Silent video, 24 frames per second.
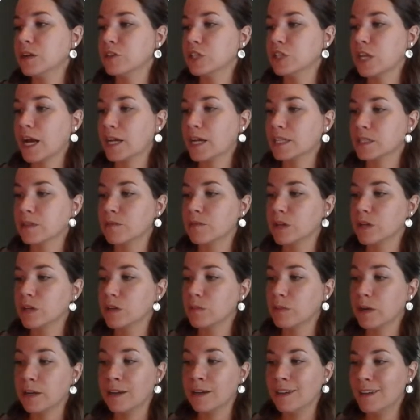Jacksonville,
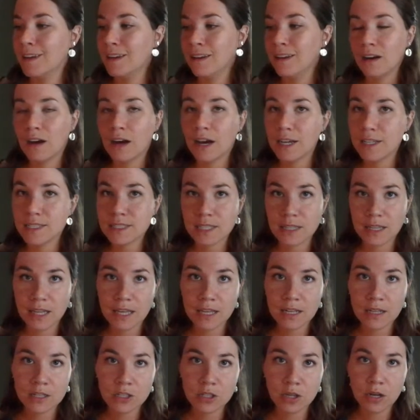but
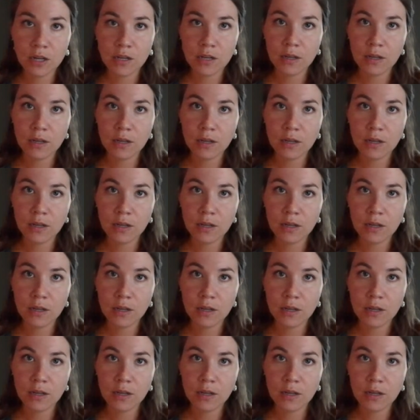isolated